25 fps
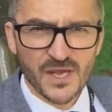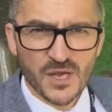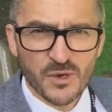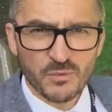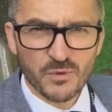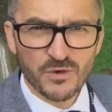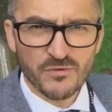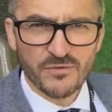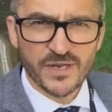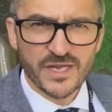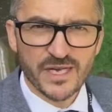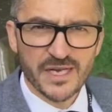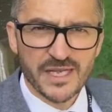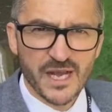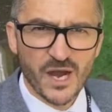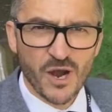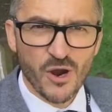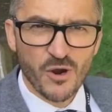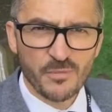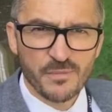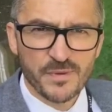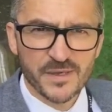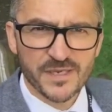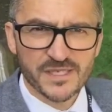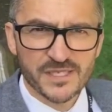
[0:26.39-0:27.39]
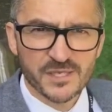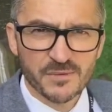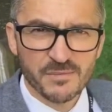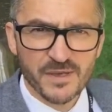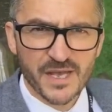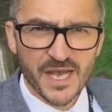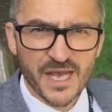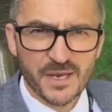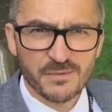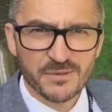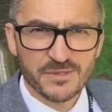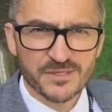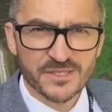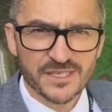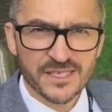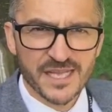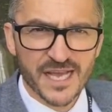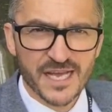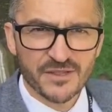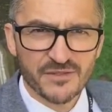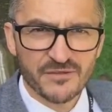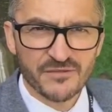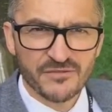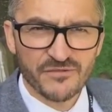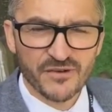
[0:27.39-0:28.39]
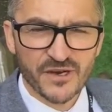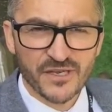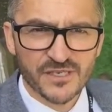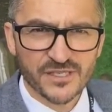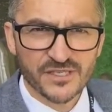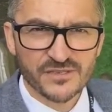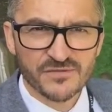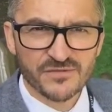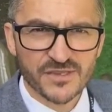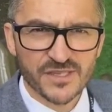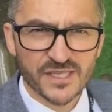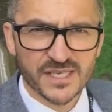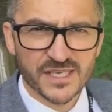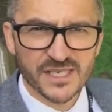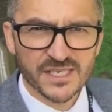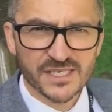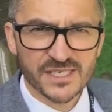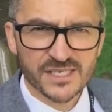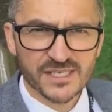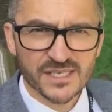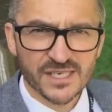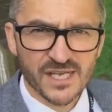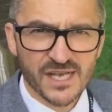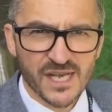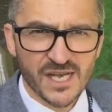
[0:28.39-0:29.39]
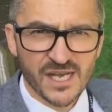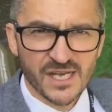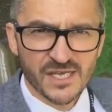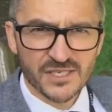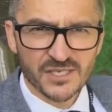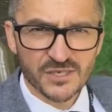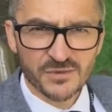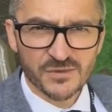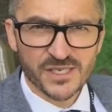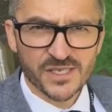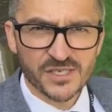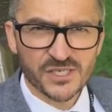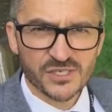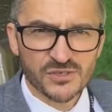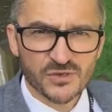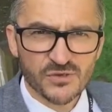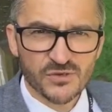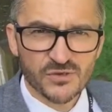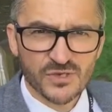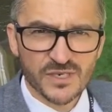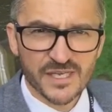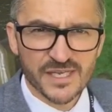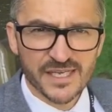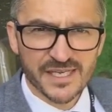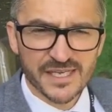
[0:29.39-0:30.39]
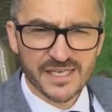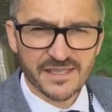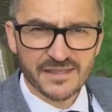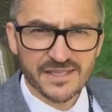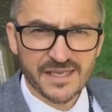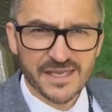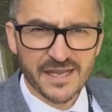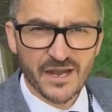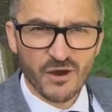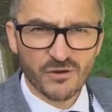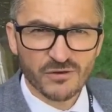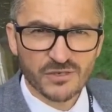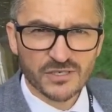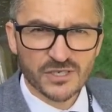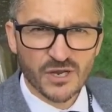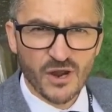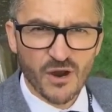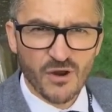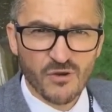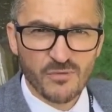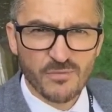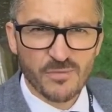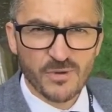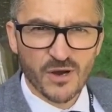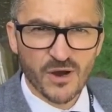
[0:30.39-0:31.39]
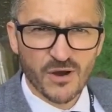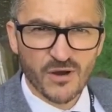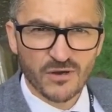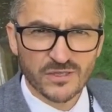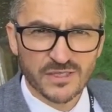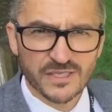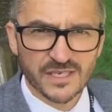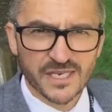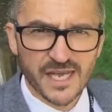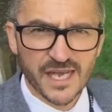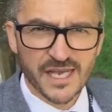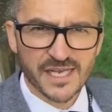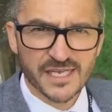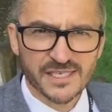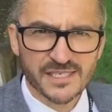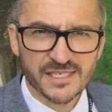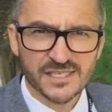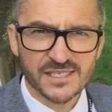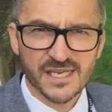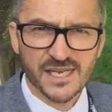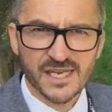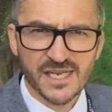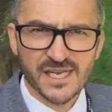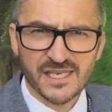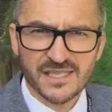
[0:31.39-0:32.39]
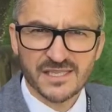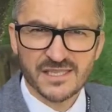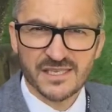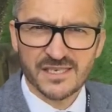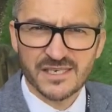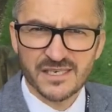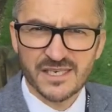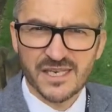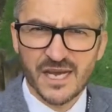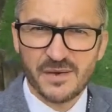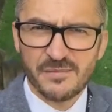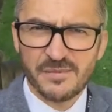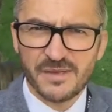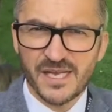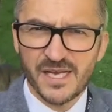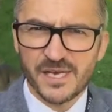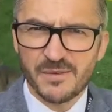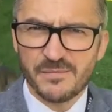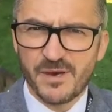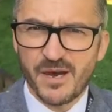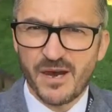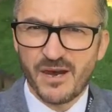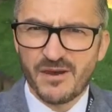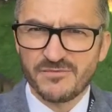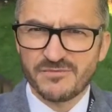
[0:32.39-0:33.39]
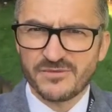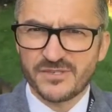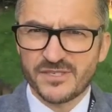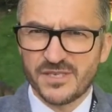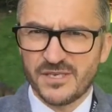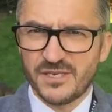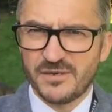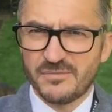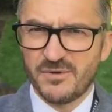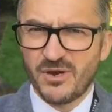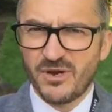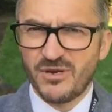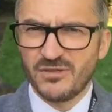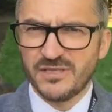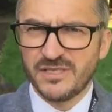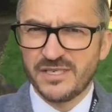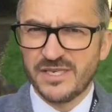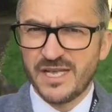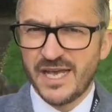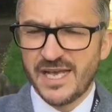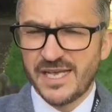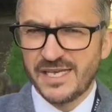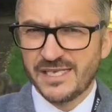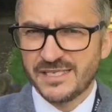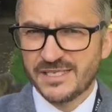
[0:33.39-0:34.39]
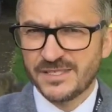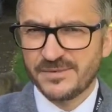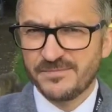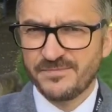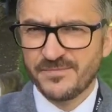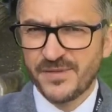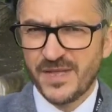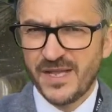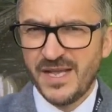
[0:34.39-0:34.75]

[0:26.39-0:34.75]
We're really hoping to be able to get the funds for this to install it in the October holidays that are coming up, half-term holidays.